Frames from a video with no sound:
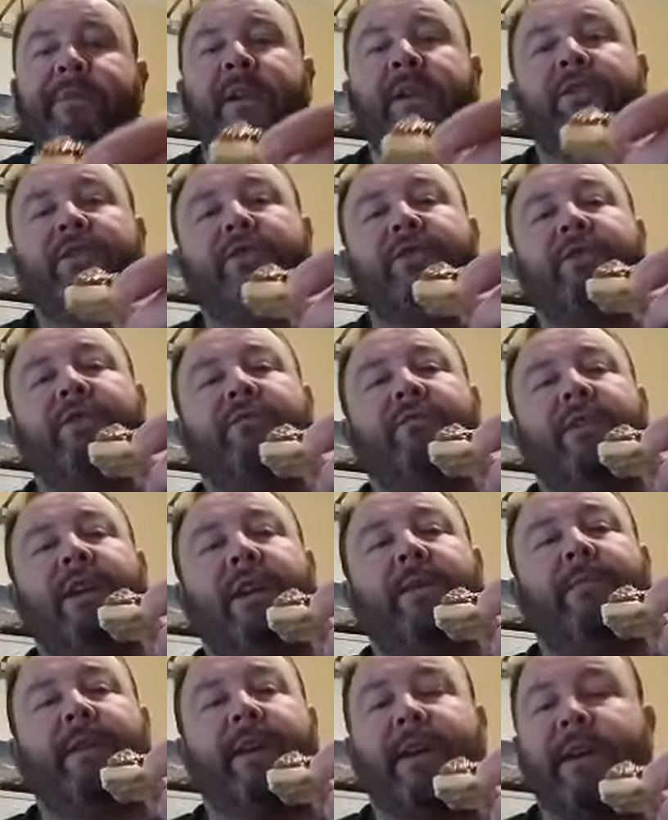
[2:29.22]
shouldn't
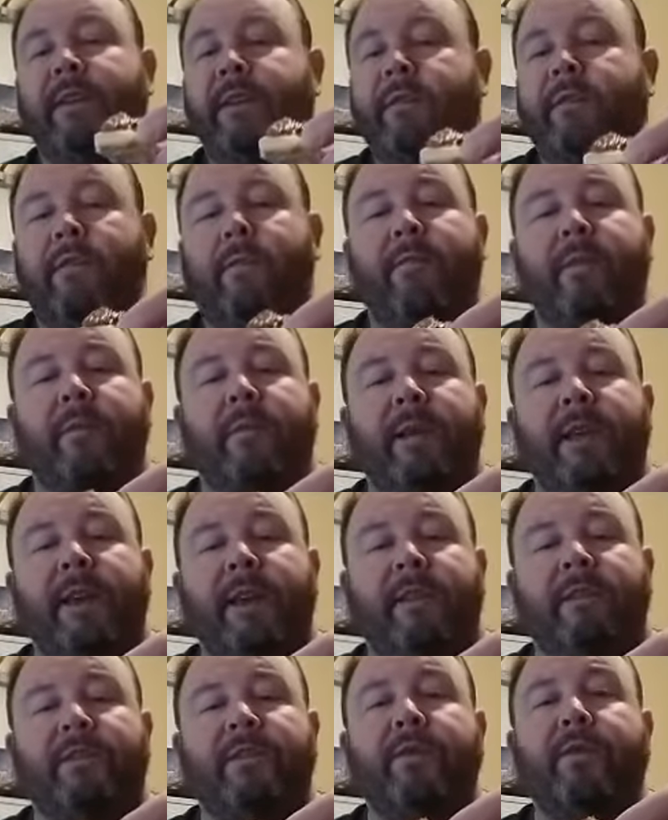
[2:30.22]
really be eaten for probably
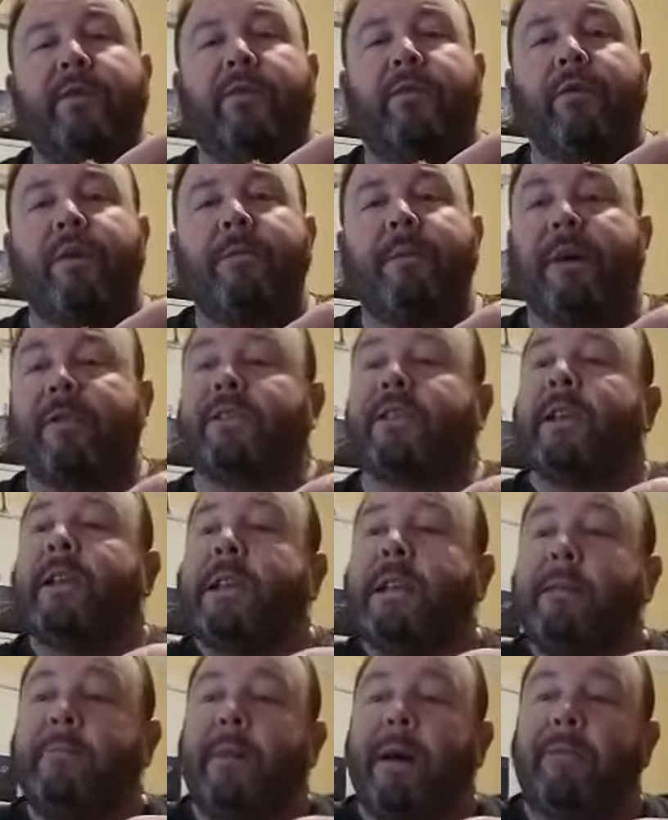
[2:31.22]
another 2 or 3
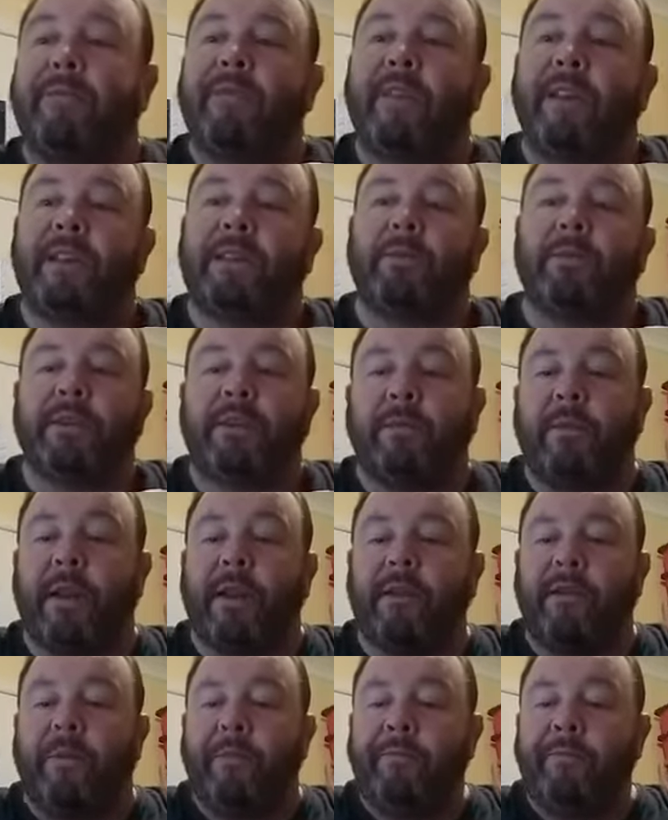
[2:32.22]
months, but this was a
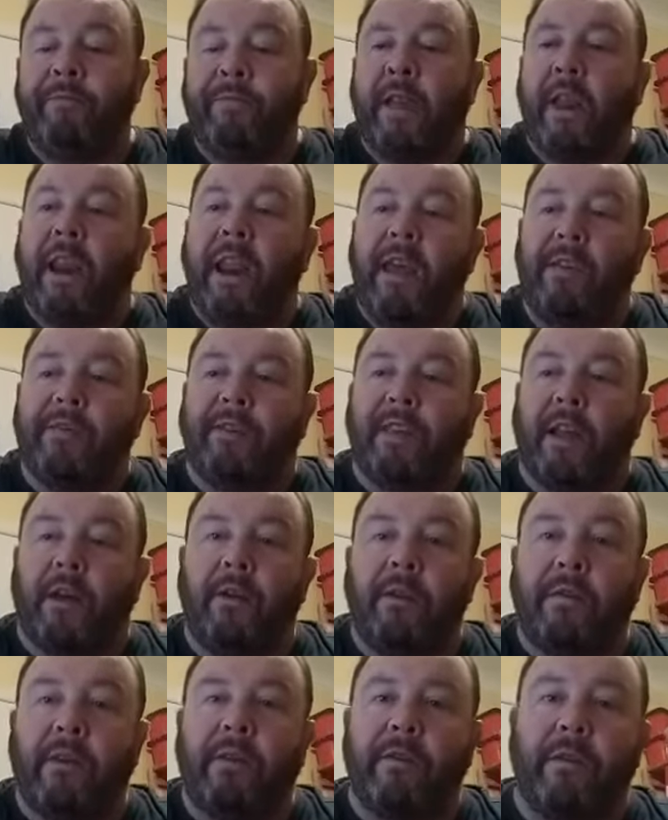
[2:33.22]
bit of
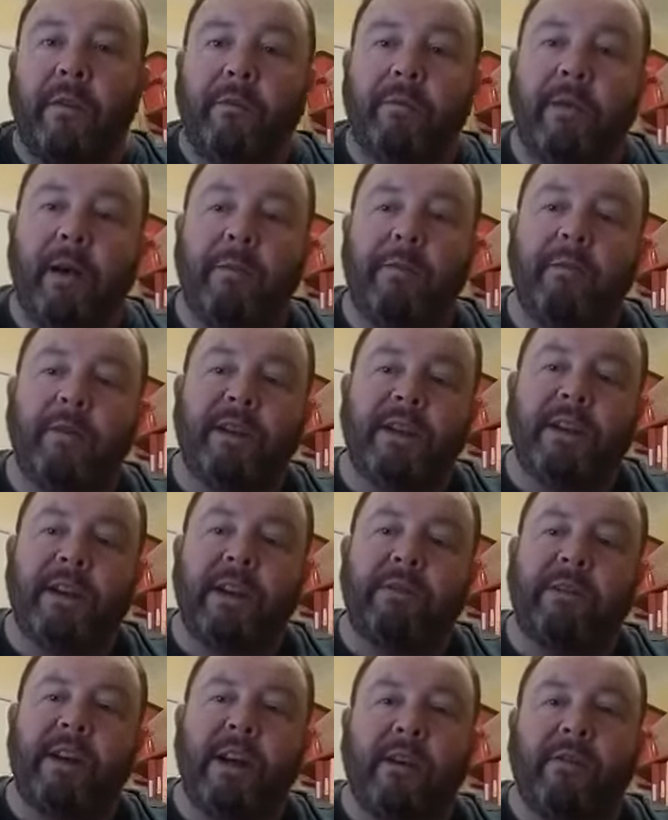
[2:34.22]
leftover from, we didn't
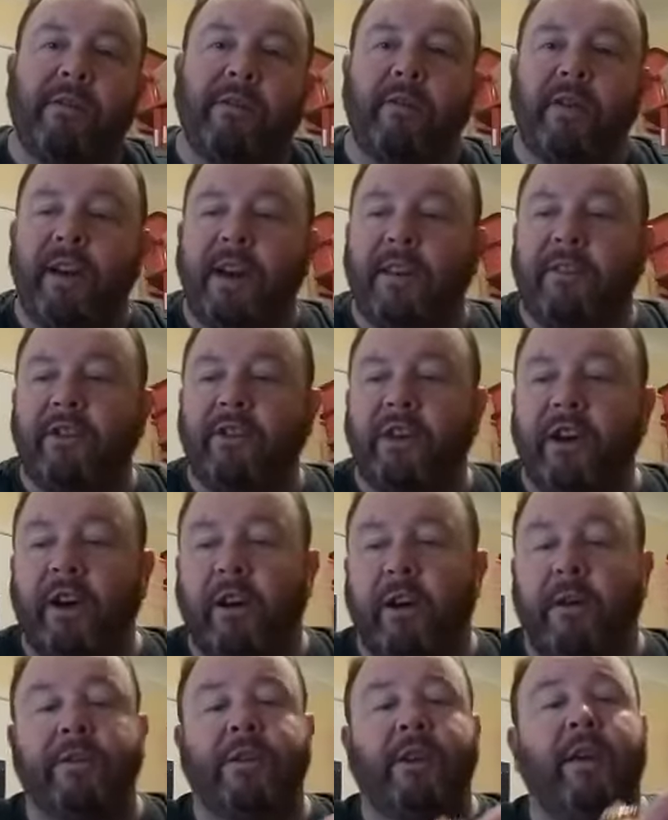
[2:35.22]
have enough for another
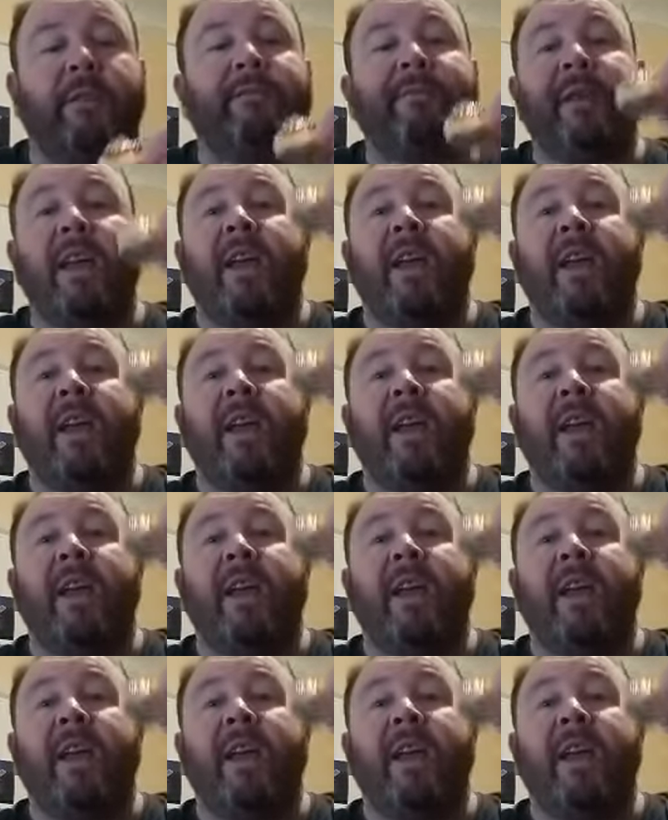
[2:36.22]
jar. So